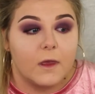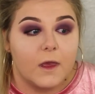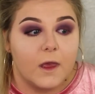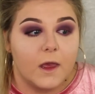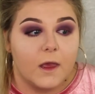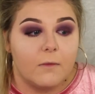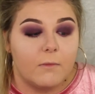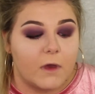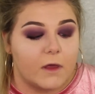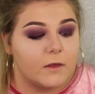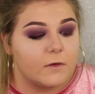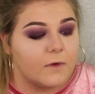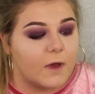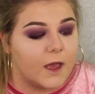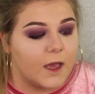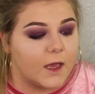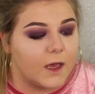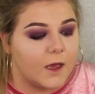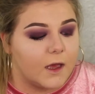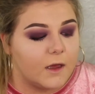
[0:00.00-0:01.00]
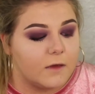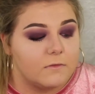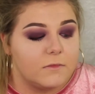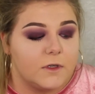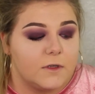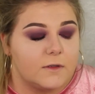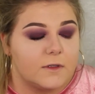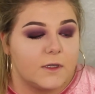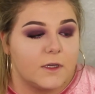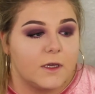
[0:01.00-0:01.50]
And by the way, I'm
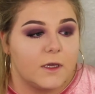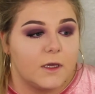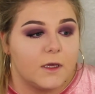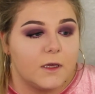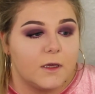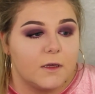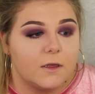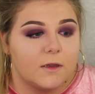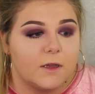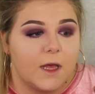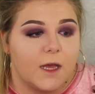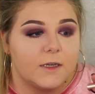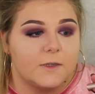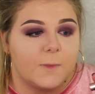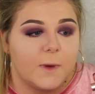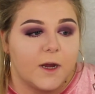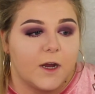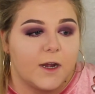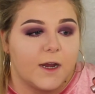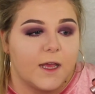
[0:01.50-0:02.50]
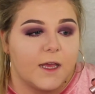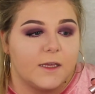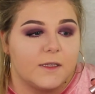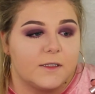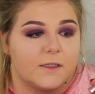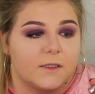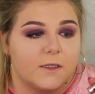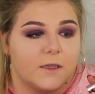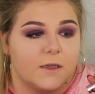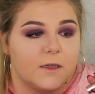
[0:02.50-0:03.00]
using Lash
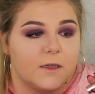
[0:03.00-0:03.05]
Paradise.